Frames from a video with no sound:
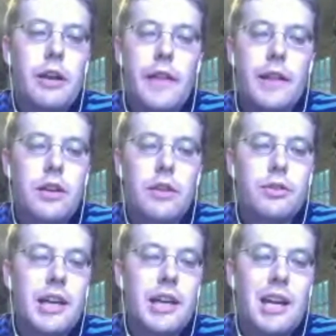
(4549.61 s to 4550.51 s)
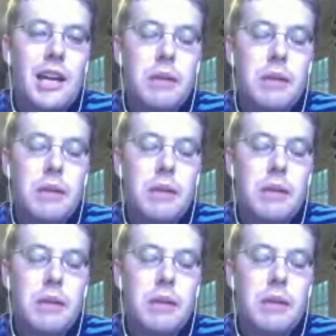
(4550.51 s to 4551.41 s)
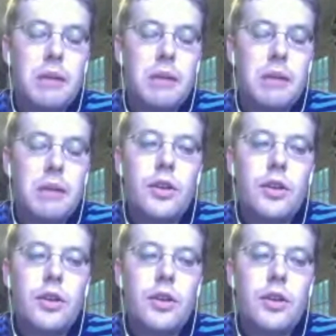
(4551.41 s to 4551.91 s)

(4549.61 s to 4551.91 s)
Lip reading: and that doesn't get any better. Yeah.